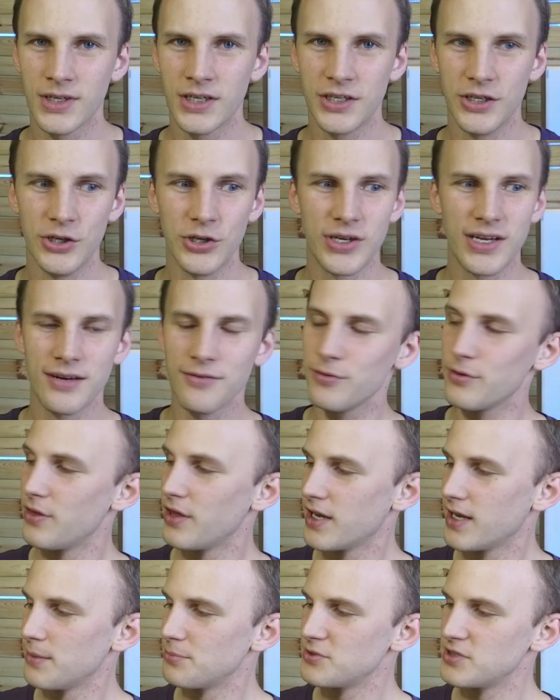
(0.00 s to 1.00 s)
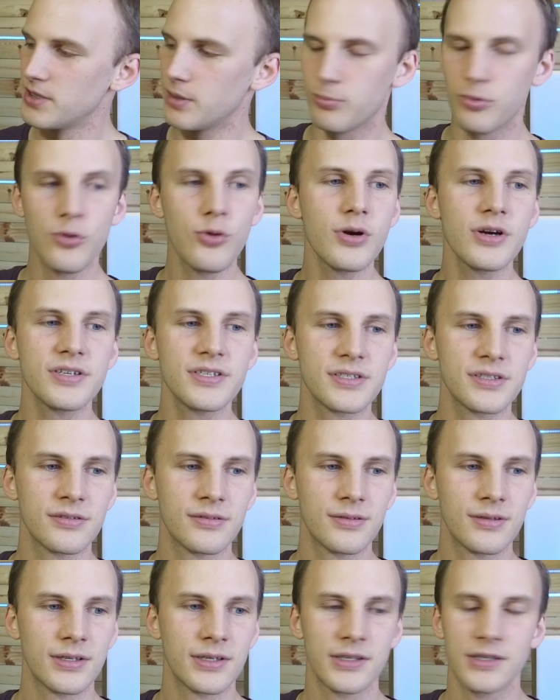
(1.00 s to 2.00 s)
You hook everything up to the ports.
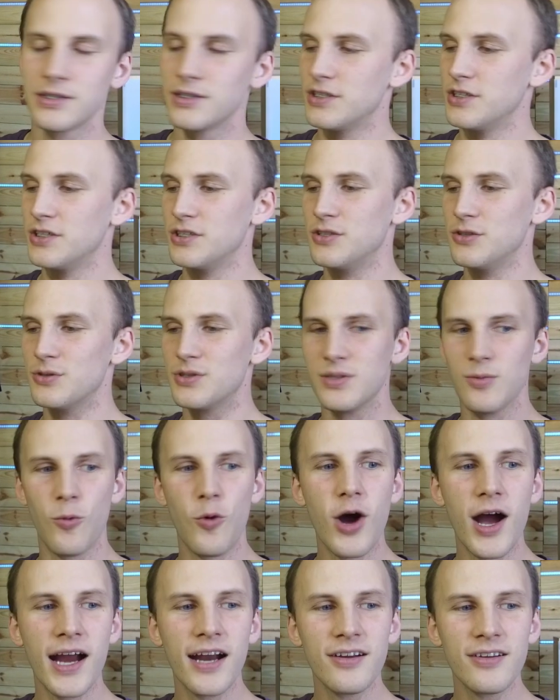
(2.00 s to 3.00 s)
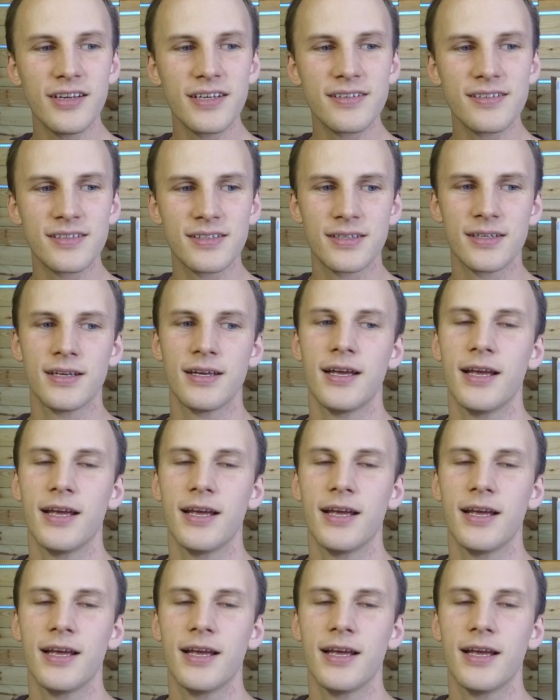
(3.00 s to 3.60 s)
You do some wireless,